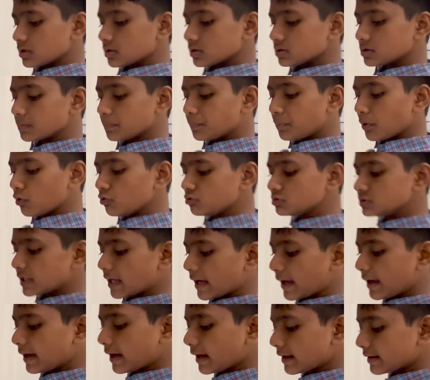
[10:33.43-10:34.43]
suppose
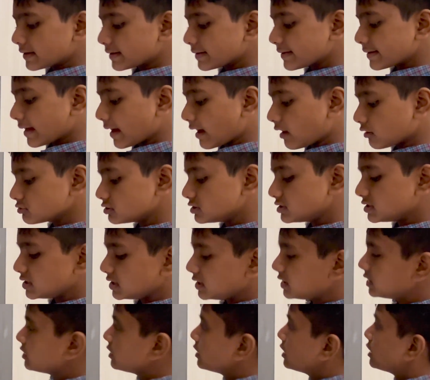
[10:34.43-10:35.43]
AN is
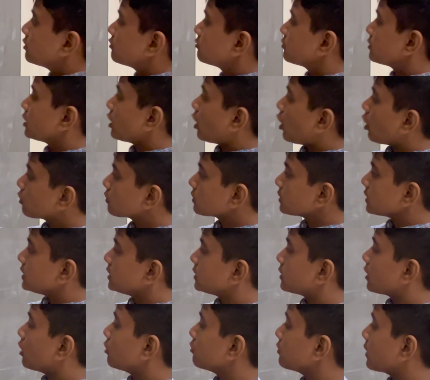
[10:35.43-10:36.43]
Cauchy. We already
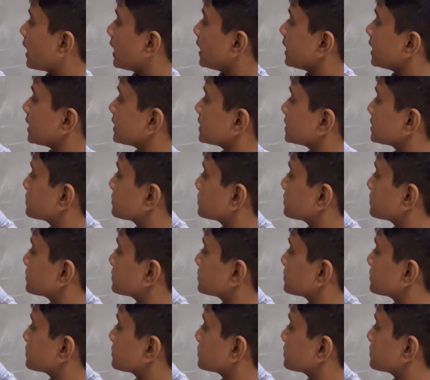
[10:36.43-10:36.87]
know AN